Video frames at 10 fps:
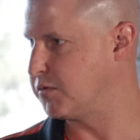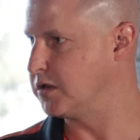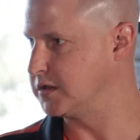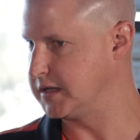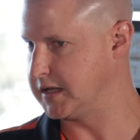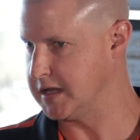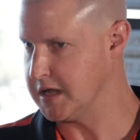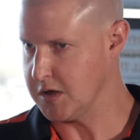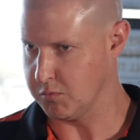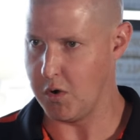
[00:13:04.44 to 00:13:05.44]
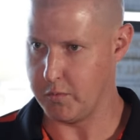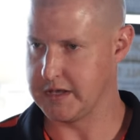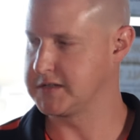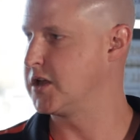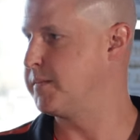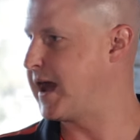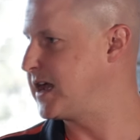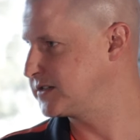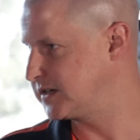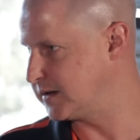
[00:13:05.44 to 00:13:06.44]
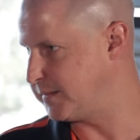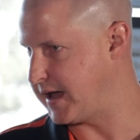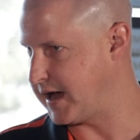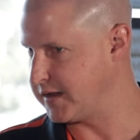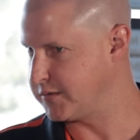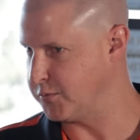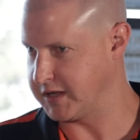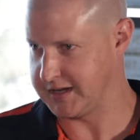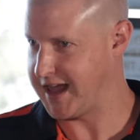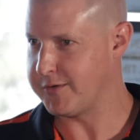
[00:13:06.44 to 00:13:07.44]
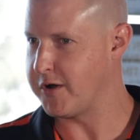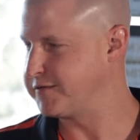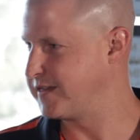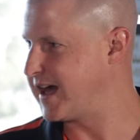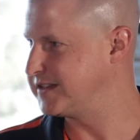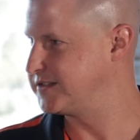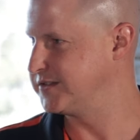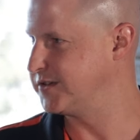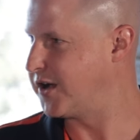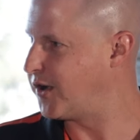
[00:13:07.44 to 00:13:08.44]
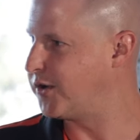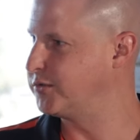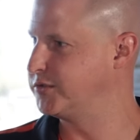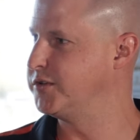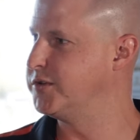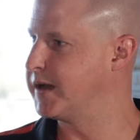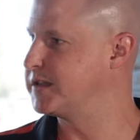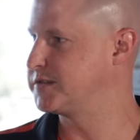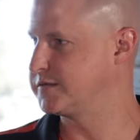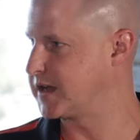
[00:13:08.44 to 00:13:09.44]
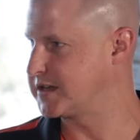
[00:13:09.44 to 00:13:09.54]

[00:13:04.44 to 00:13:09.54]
quality, what we are so passionate about. We can now offer that to a whole new bunch of